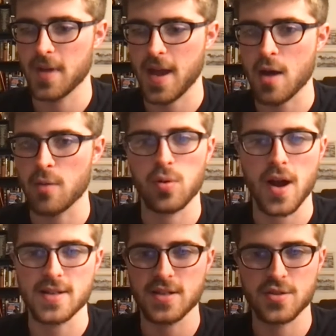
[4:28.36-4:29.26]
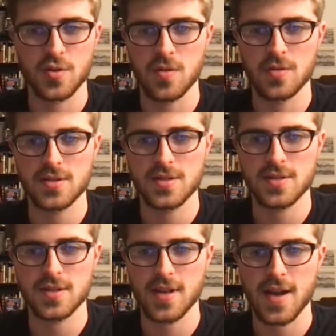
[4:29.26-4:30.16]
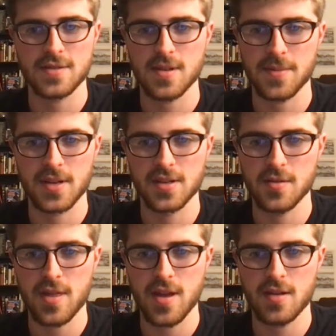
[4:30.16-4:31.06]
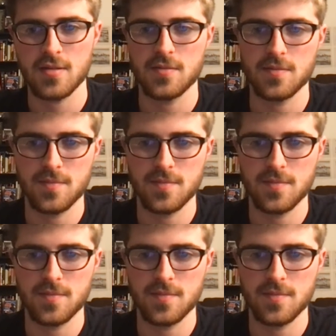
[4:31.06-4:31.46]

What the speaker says: how price controls have something to do with that?